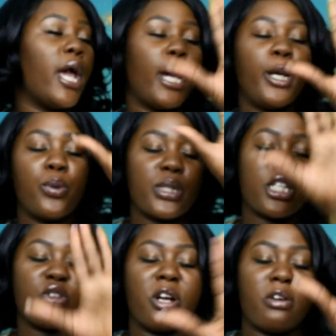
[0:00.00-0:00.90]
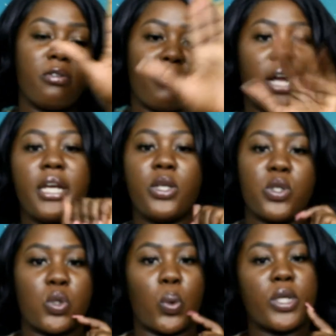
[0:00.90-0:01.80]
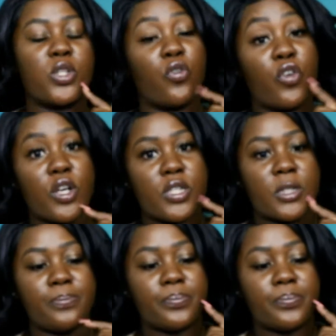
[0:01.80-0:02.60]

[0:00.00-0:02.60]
Anyways, let's get right in the story. So first,